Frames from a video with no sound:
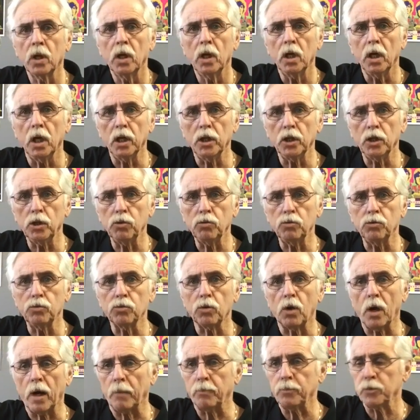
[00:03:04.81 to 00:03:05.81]
and you
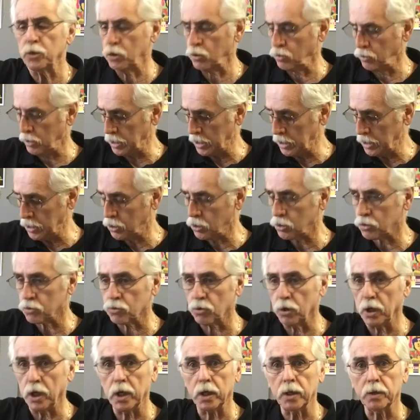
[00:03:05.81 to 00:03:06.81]
dropped your E
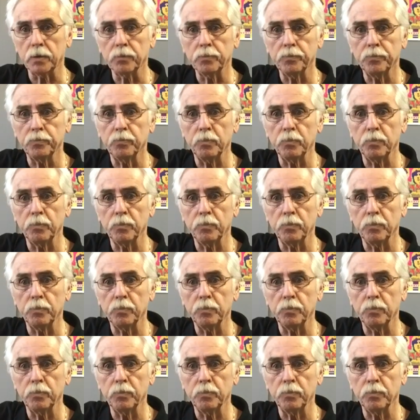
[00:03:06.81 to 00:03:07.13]
string,